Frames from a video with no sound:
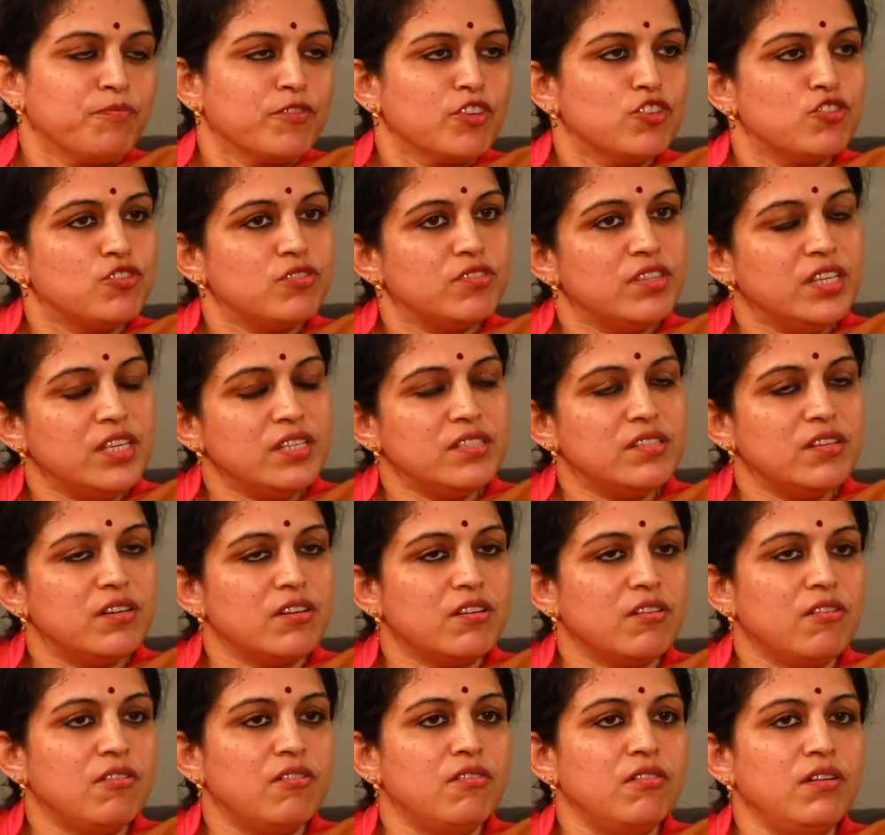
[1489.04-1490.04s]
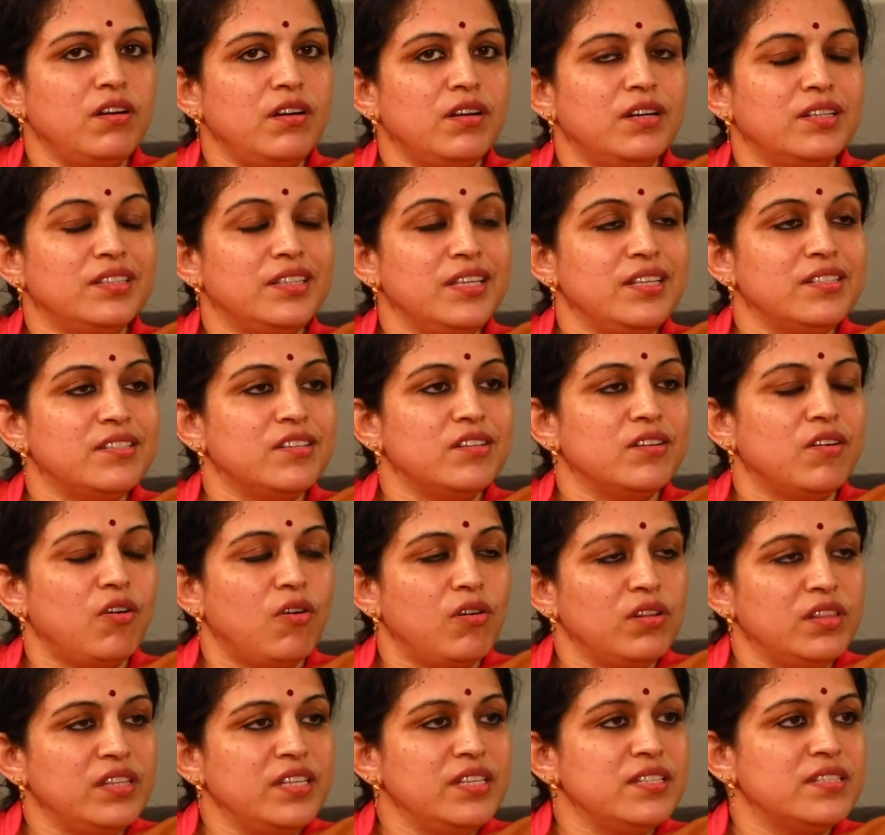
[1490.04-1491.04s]
So these are all these
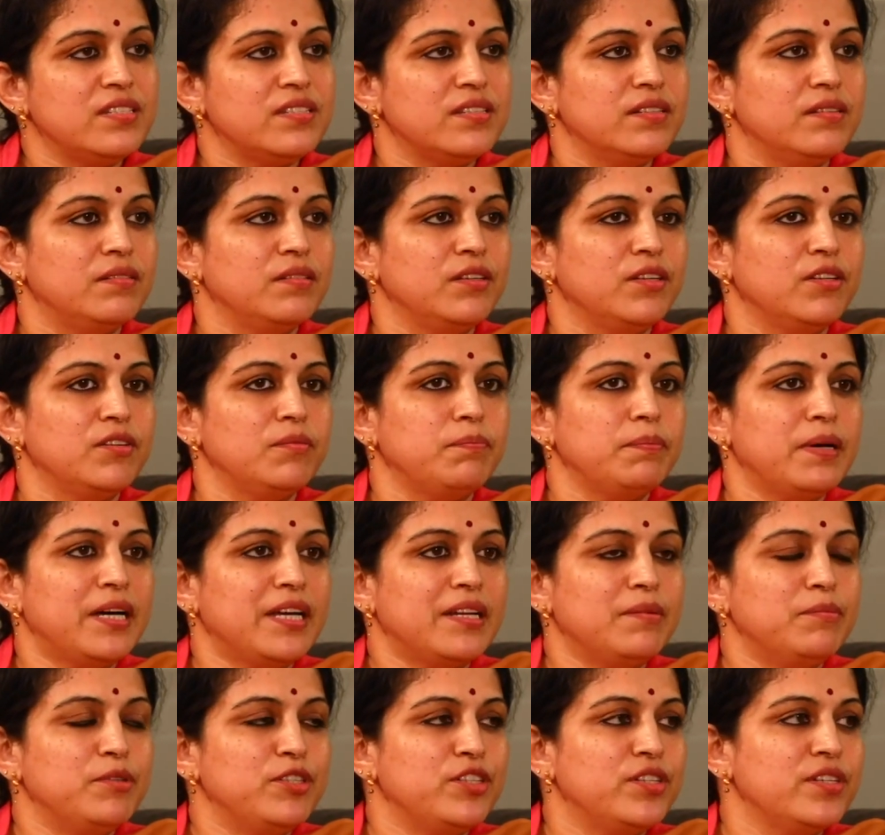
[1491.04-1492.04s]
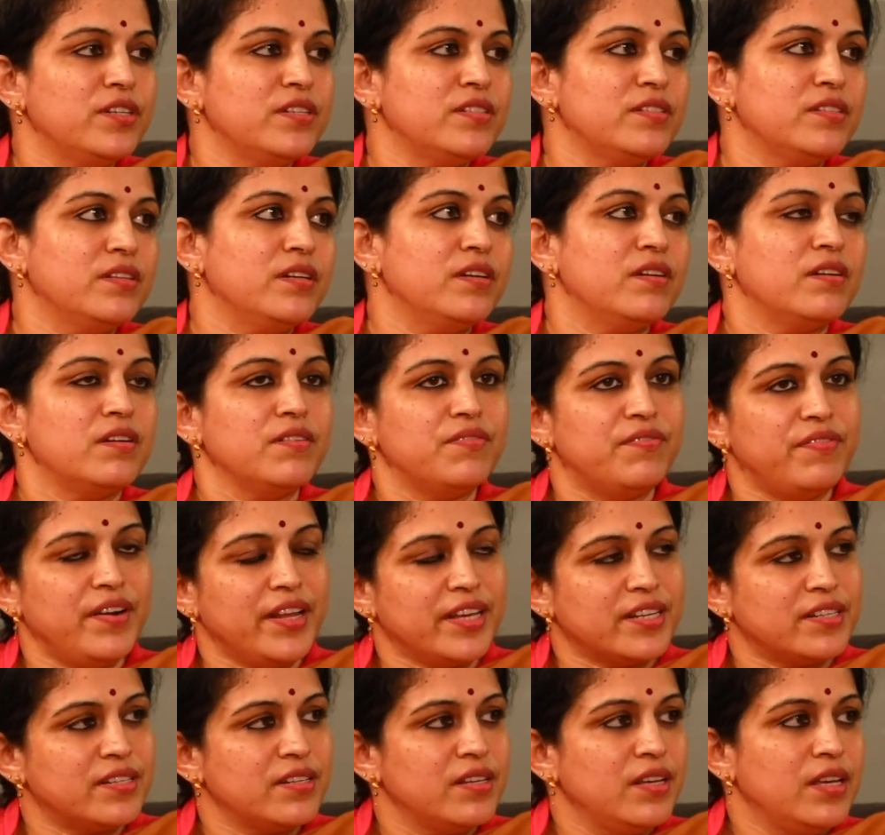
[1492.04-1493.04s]
parameters
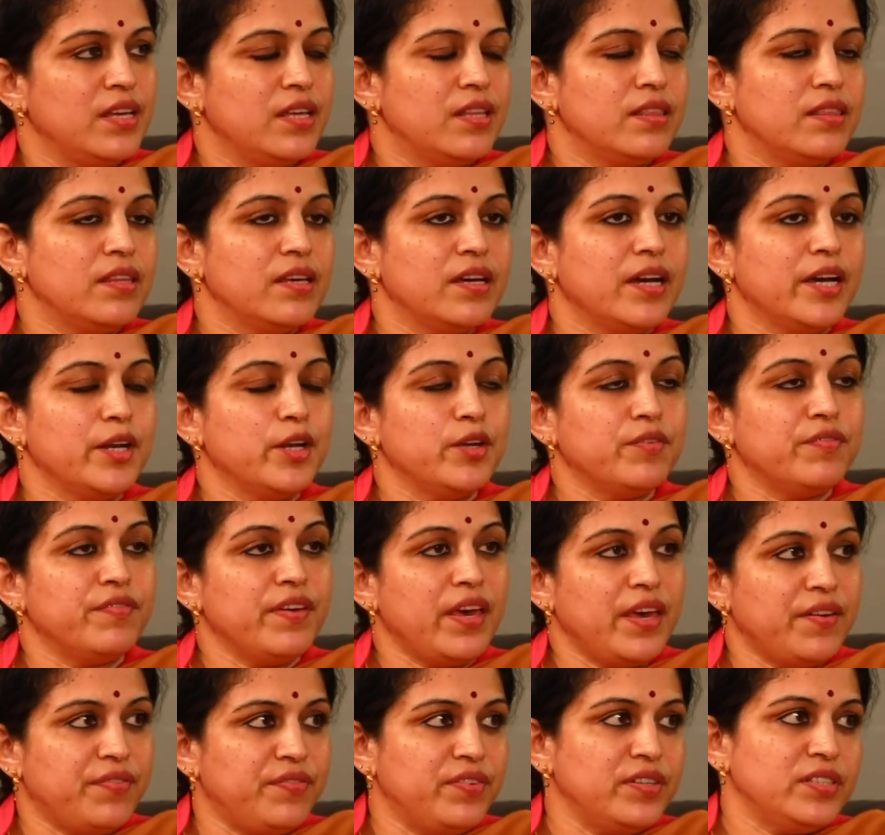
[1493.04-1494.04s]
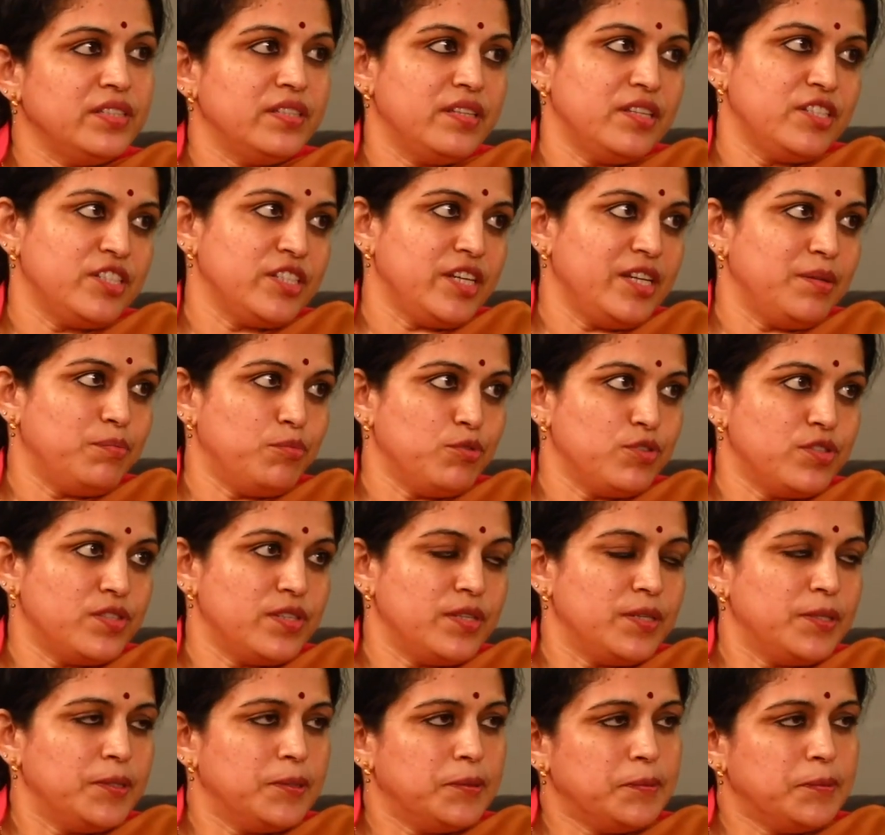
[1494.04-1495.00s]
reflect the kind of effort that the child puts in.